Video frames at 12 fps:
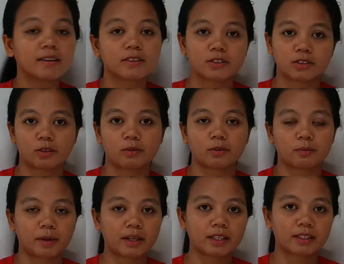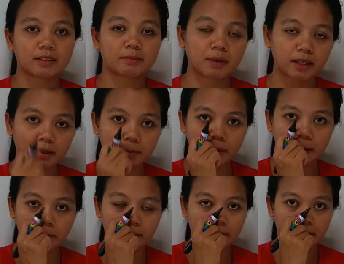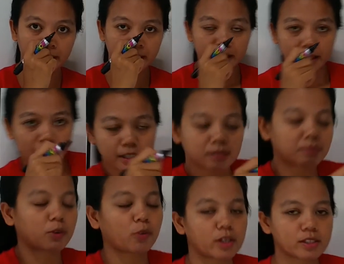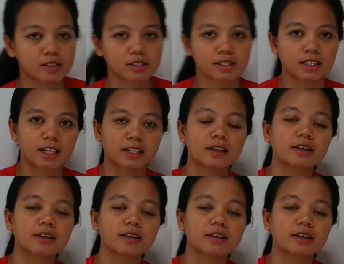So many people ask me questions like,